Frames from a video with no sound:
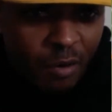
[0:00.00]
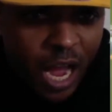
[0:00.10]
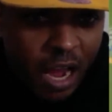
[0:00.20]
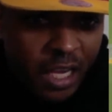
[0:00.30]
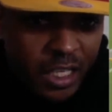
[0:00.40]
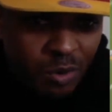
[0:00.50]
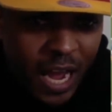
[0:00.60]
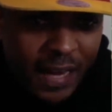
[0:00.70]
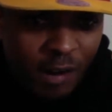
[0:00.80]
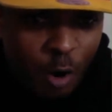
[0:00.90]
Wow, he's
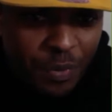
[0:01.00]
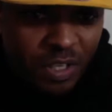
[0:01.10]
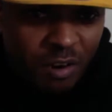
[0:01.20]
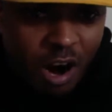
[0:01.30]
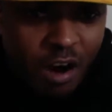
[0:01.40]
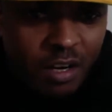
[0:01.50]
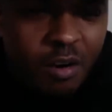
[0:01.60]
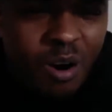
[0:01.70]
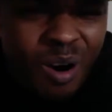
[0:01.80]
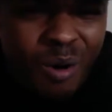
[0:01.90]
wide open. Gronk.
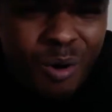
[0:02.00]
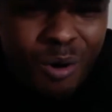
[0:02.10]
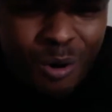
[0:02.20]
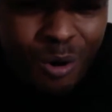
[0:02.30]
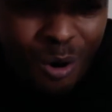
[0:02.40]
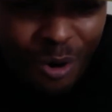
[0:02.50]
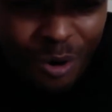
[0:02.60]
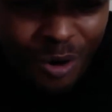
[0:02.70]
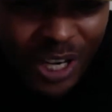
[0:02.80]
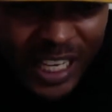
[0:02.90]
Oh.